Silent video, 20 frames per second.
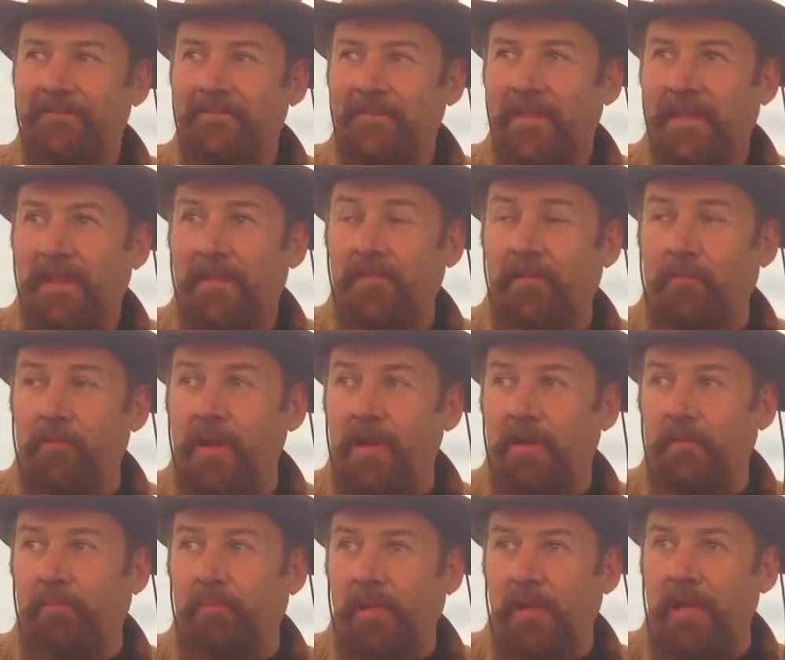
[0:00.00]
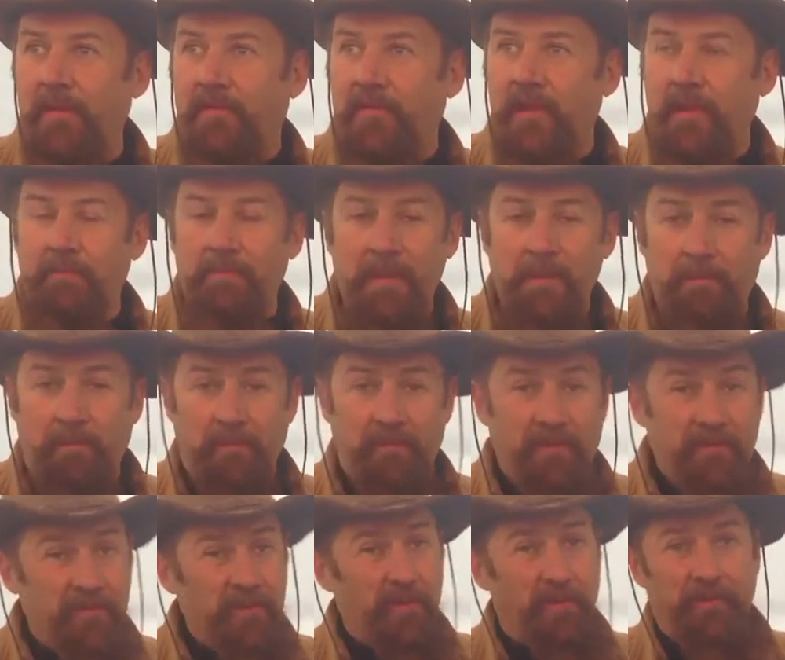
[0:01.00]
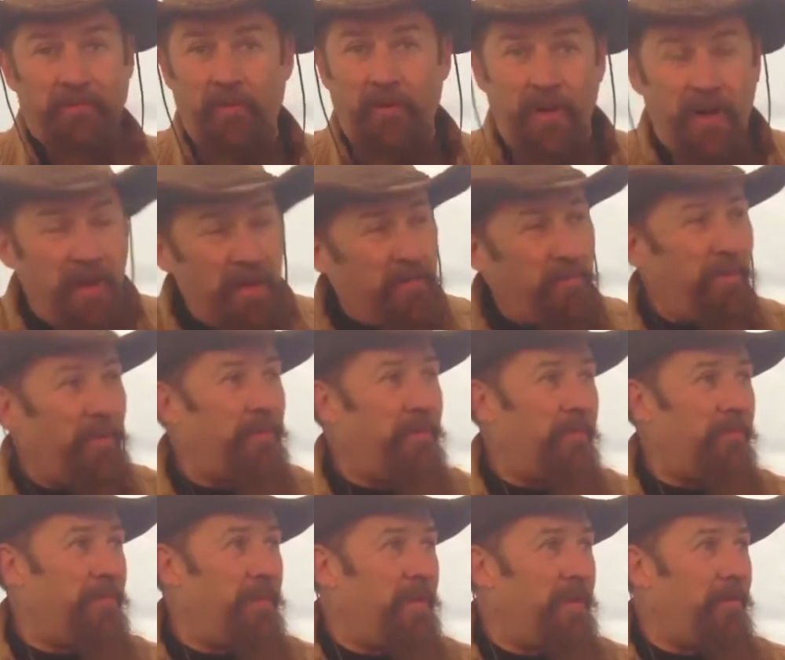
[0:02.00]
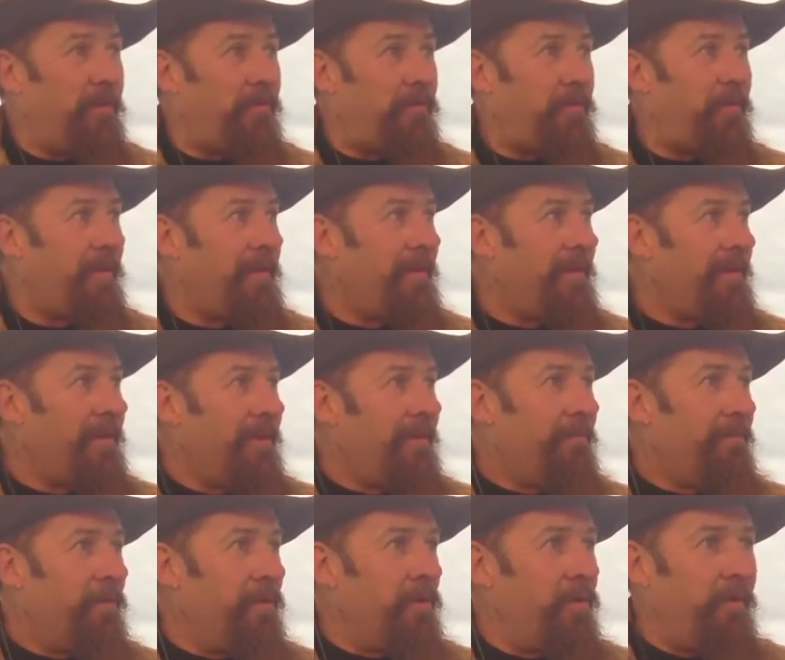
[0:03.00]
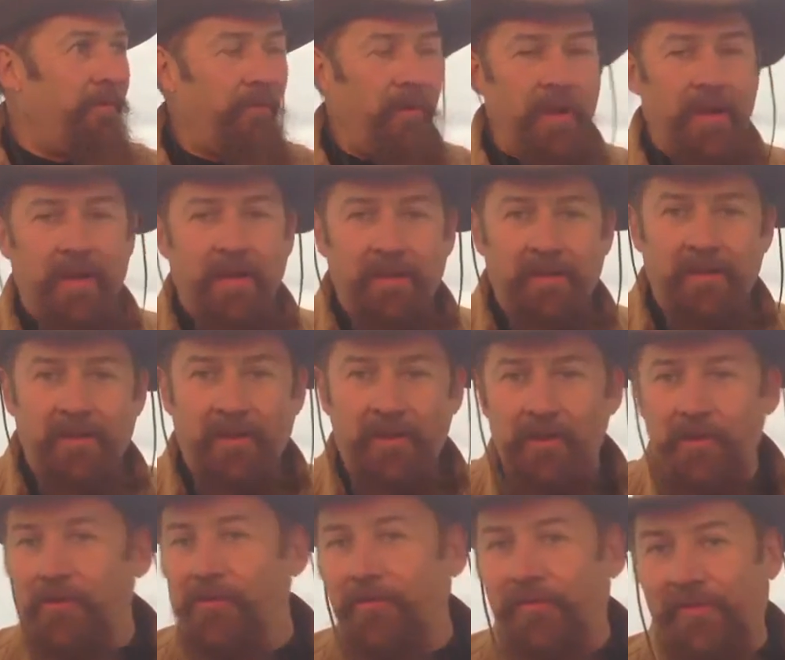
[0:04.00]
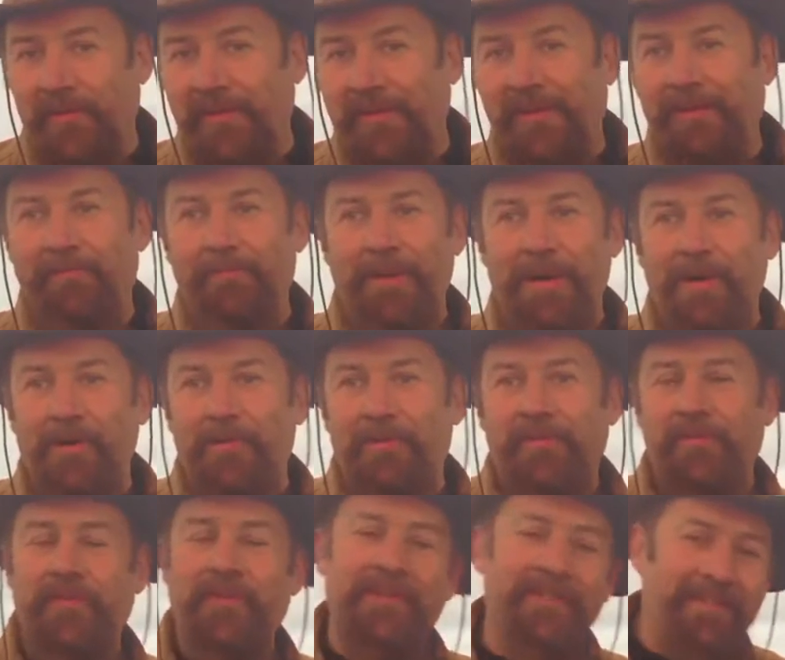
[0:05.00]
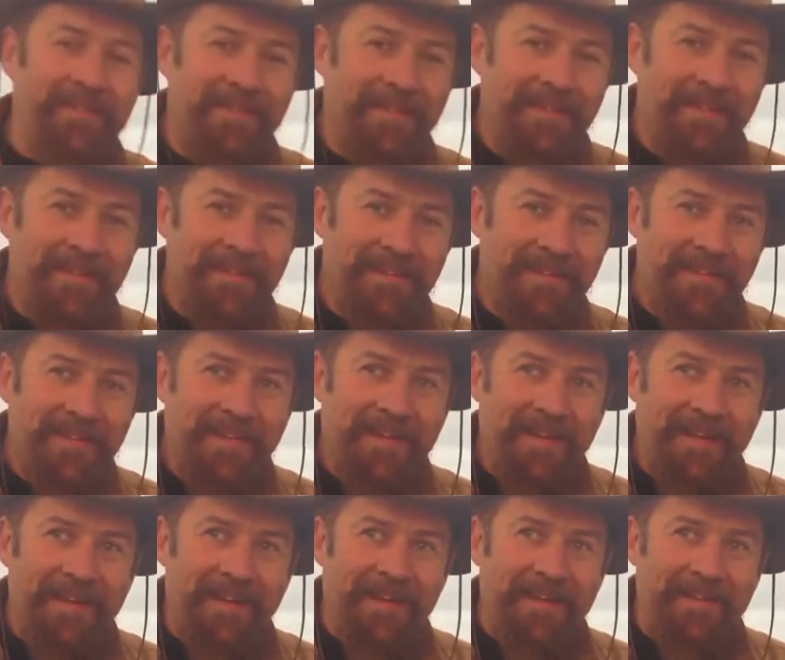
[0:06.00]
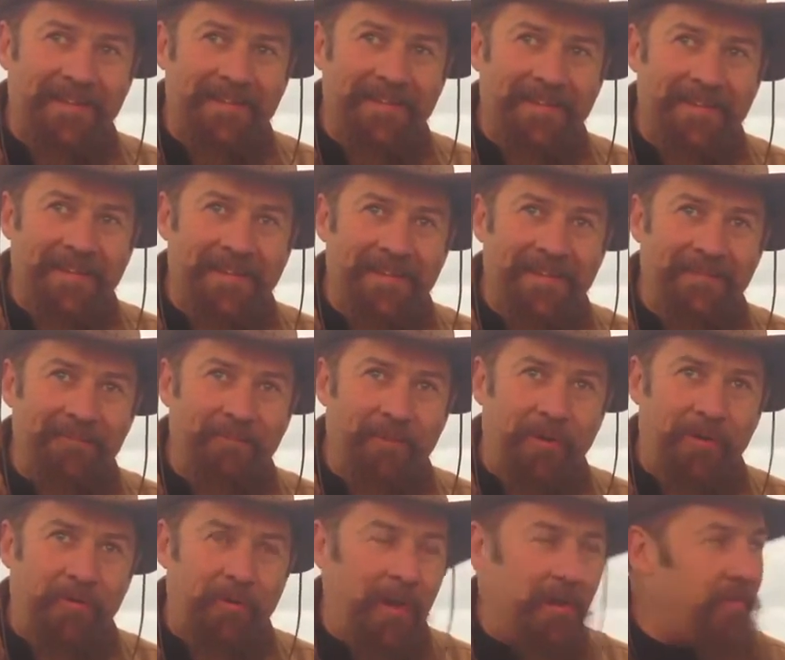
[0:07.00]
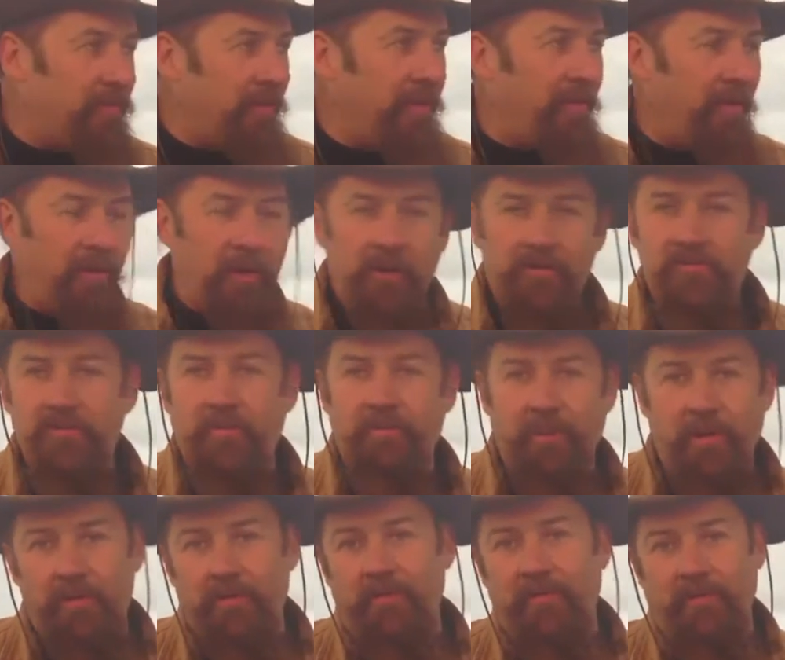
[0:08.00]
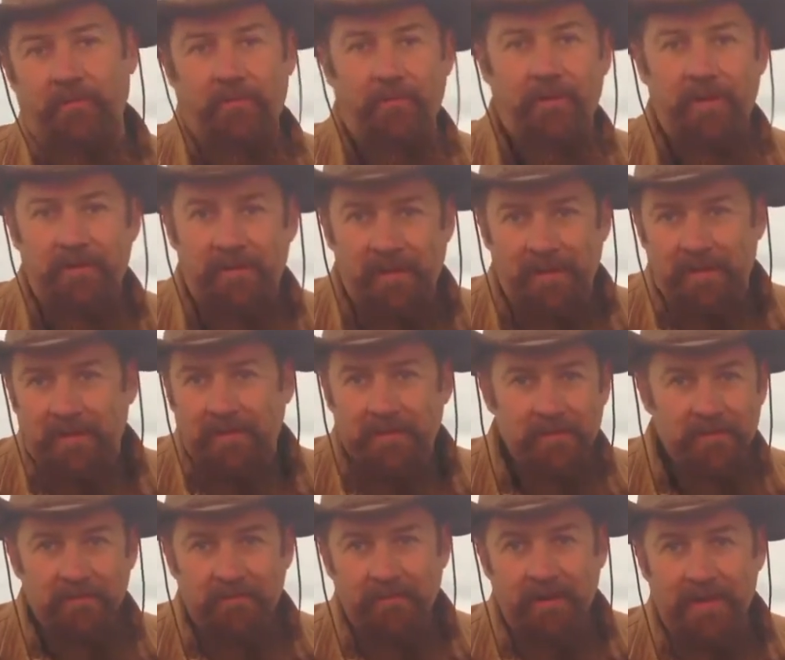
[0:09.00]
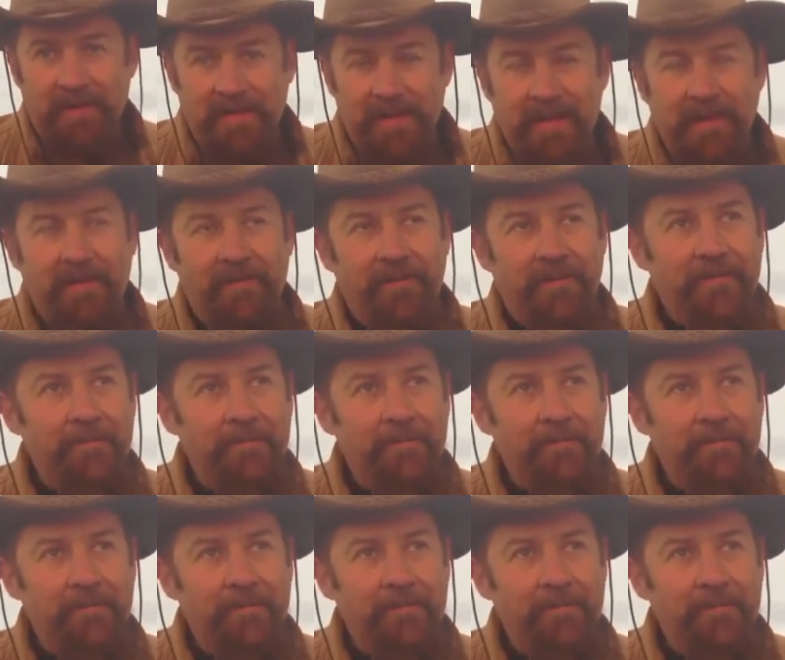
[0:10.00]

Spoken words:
It's a rugged place, yet people lived here for hundreds of years, maneuvering in canoes and little boats, and have progressed into larger boats that we're in like right now.